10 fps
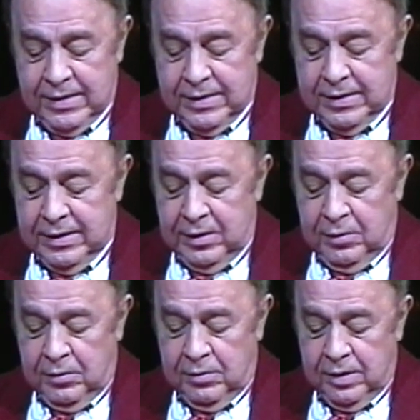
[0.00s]
you
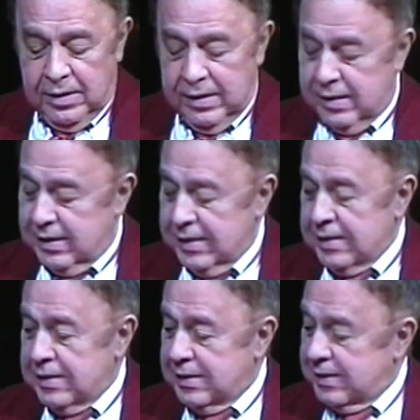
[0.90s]
know,
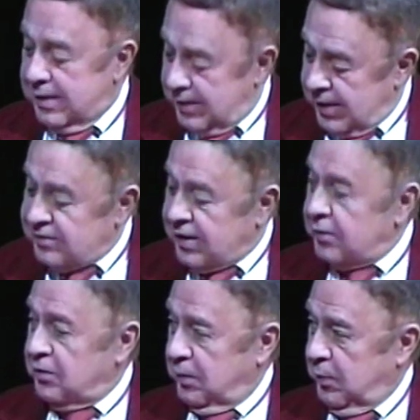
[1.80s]
let's
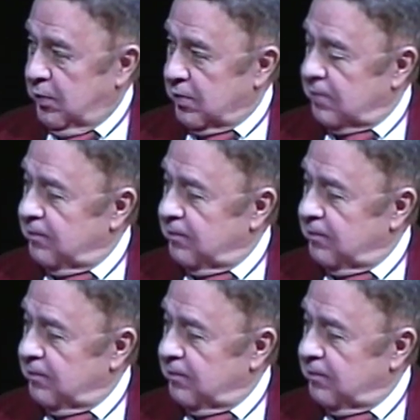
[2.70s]
get to the book.